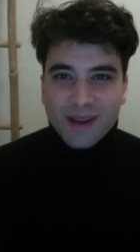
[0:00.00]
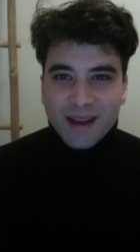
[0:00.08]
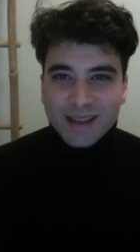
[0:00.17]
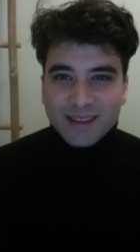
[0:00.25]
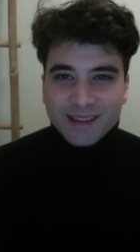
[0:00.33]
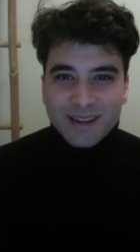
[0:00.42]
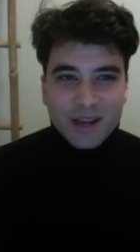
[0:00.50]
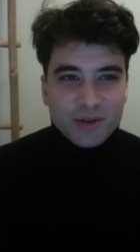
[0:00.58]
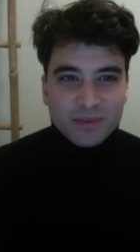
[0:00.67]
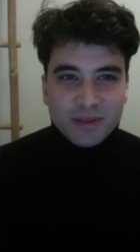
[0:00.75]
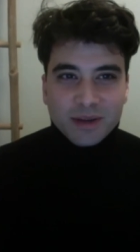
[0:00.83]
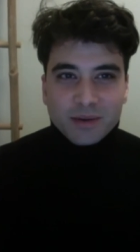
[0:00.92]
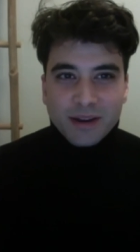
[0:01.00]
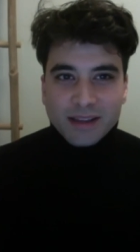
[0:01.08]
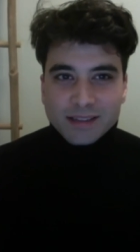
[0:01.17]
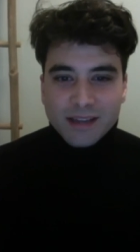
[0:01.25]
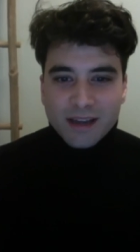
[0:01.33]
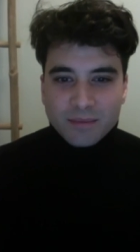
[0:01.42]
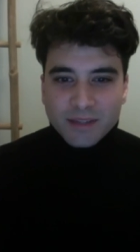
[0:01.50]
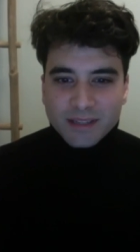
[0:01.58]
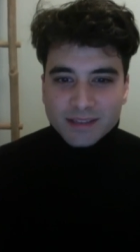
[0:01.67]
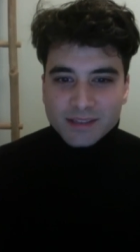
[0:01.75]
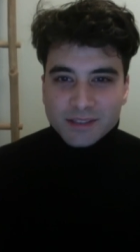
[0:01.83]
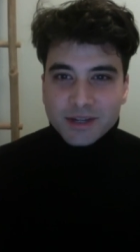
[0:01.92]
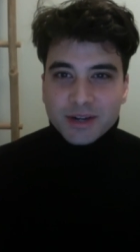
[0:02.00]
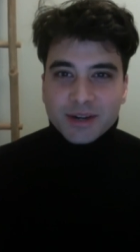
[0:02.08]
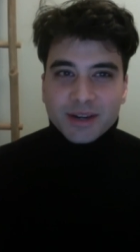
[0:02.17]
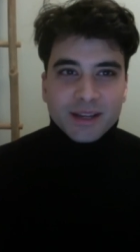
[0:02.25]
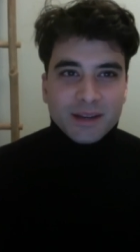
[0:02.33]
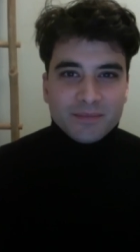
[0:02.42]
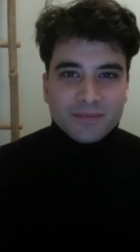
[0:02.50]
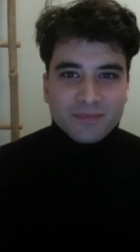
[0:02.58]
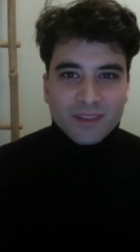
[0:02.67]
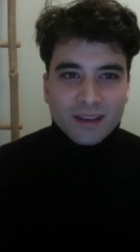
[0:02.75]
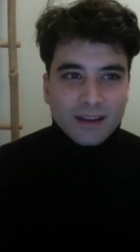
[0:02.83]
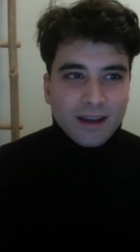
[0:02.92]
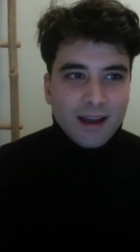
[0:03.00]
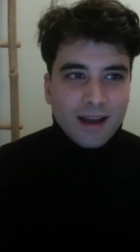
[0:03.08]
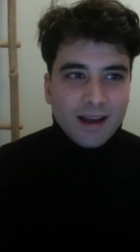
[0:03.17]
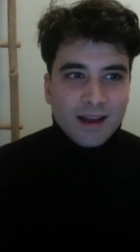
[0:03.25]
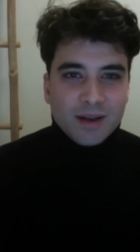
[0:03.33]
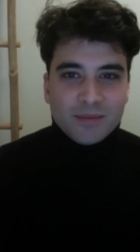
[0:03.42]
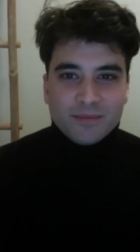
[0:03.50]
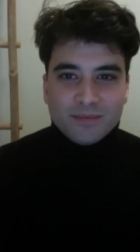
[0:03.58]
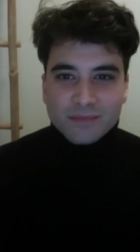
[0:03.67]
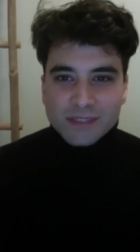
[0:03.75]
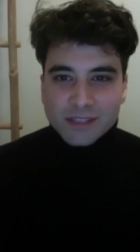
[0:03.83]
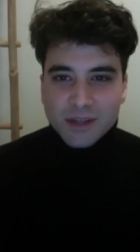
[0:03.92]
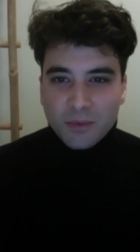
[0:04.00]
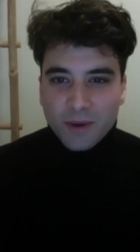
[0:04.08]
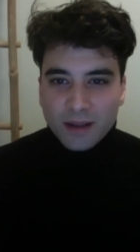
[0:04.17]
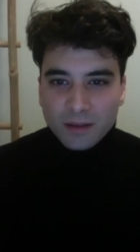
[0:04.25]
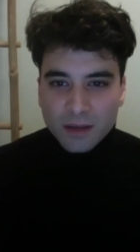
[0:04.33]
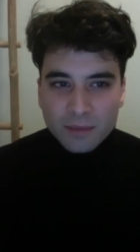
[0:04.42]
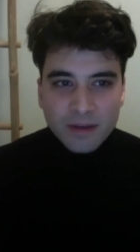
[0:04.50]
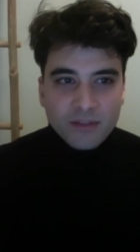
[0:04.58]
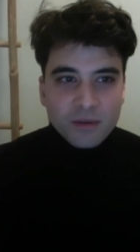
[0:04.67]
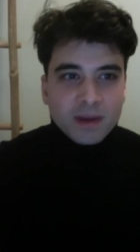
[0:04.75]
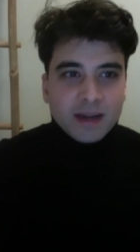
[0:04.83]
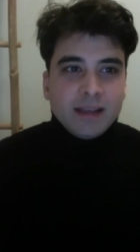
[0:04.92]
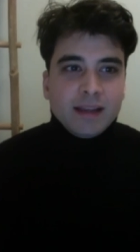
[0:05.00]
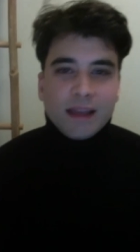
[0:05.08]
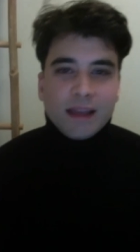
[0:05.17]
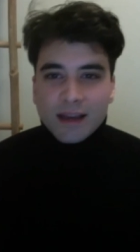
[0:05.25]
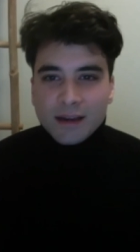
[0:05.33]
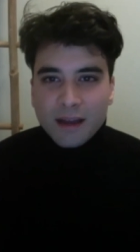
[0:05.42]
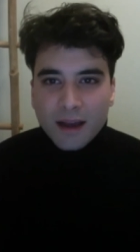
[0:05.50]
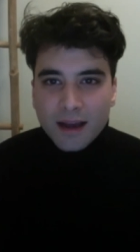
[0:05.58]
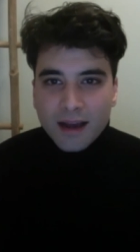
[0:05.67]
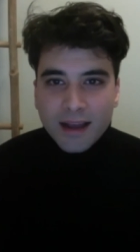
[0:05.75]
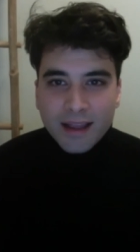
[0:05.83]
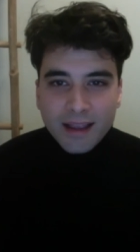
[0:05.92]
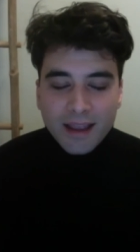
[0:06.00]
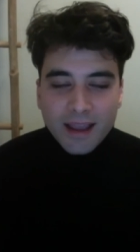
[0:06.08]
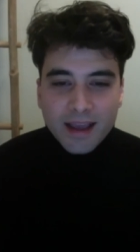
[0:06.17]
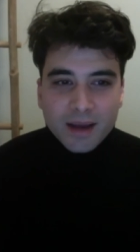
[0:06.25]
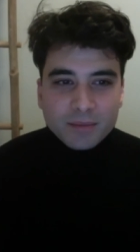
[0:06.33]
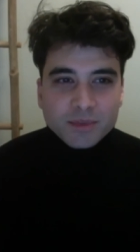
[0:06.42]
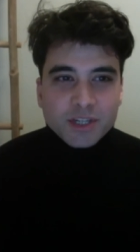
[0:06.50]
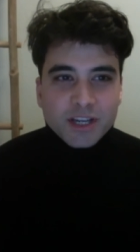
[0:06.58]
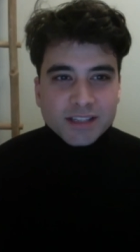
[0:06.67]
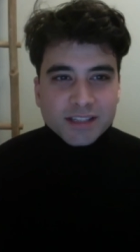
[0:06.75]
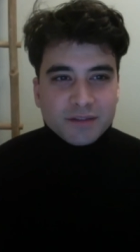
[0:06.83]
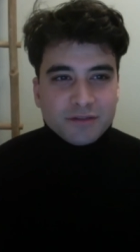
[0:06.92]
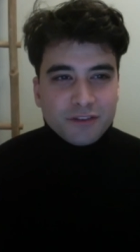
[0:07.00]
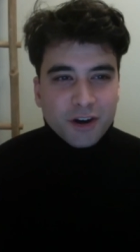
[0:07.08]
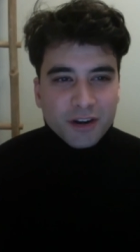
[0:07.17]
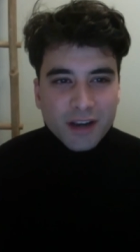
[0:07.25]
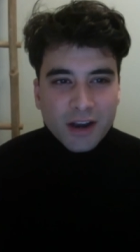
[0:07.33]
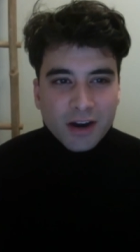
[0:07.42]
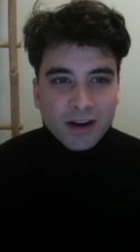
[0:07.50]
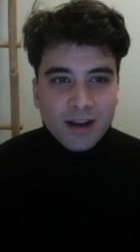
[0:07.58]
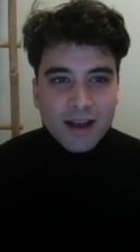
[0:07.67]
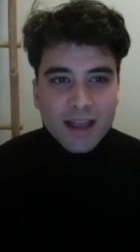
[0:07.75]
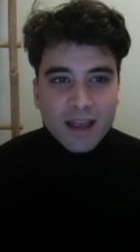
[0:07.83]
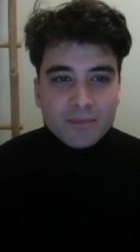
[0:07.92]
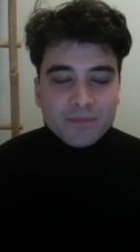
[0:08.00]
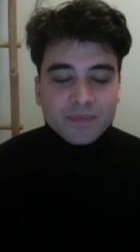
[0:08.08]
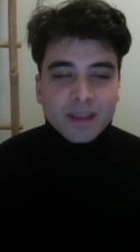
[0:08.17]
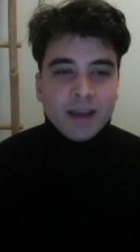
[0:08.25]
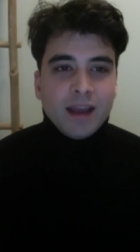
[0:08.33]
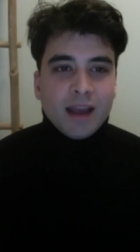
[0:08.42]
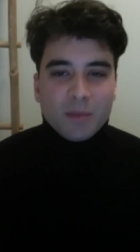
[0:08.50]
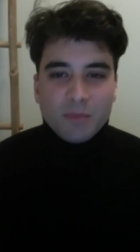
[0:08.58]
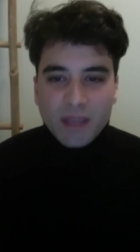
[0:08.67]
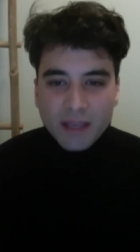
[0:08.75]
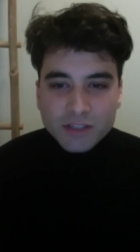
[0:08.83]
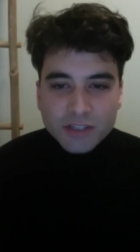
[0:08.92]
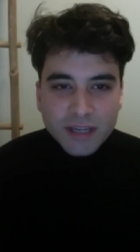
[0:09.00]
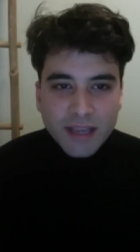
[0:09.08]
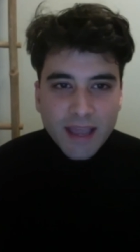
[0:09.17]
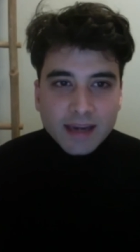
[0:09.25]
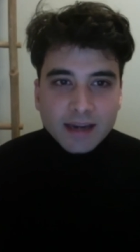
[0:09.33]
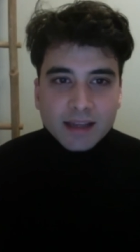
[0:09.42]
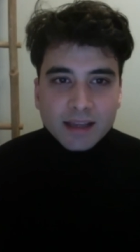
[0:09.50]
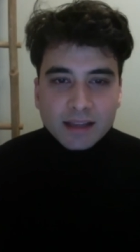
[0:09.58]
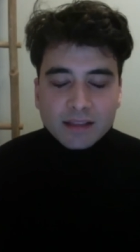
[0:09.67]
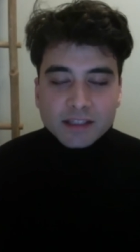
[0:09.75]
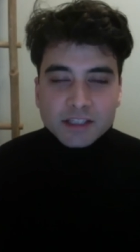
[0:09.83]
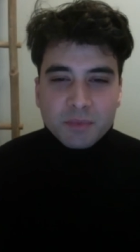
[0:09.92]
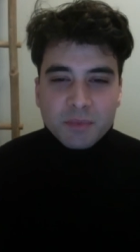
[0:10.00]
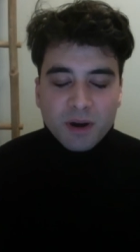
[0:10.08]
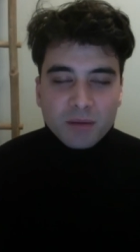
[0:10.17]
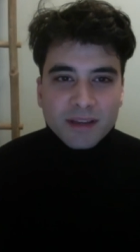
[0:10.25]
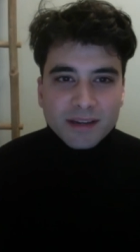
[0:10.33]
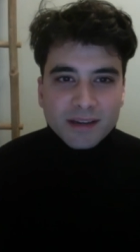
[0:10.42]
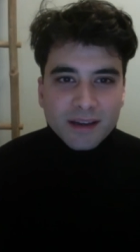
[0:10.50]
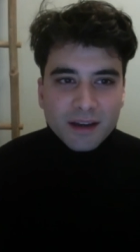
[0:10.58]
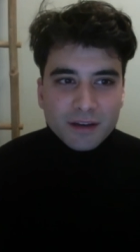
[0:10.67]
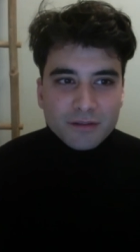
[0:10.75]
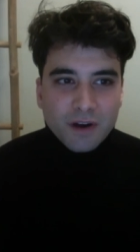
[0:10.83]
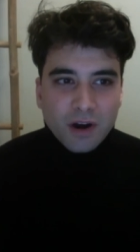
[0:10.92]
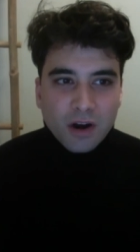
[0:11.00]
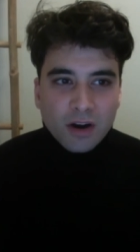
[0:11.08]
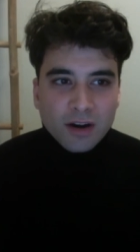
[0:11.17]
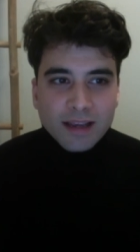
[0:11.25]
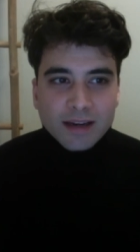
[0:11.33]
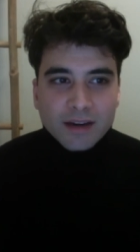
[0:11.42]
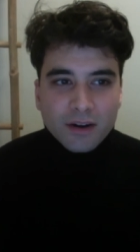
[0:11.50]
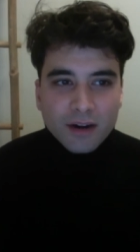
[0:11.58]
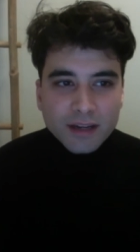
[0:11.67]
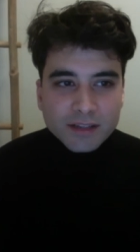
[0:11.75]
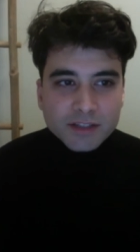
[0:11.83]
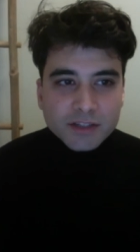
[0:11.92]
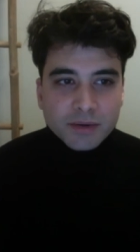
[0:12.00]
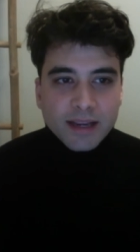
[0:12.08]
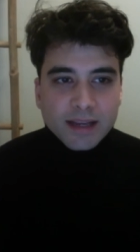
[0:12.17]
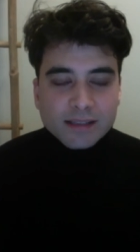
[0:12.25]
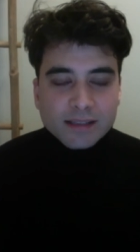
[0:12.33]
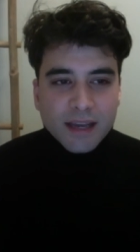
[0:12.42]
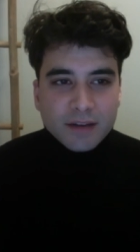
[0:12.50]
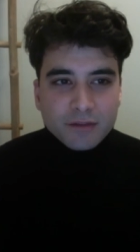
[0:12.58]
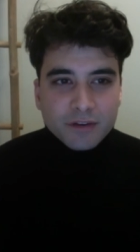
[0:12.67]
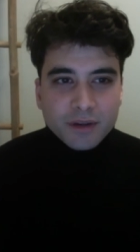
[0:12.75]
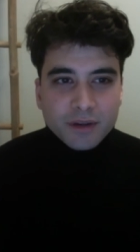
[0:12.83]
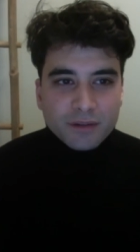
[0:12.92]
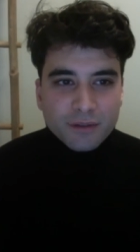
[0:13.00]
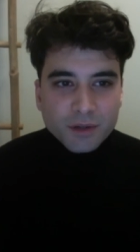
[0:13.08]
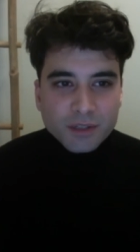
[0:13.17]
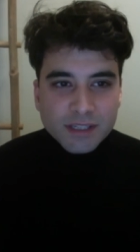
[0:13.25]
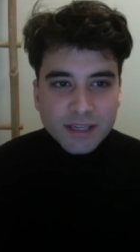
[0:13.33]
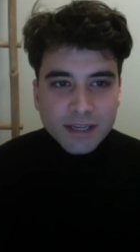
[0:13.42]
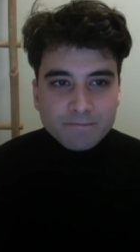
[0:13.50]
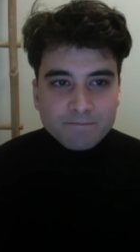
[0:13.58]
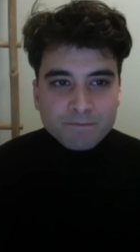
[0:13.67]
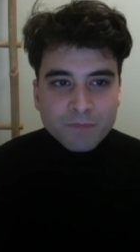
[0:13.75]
I think now would be a great time to get started. Um, so welcome everybody again. I am Jason Vardekar. I am a PhD candidate in the Department of Art and Art History at Stanford University.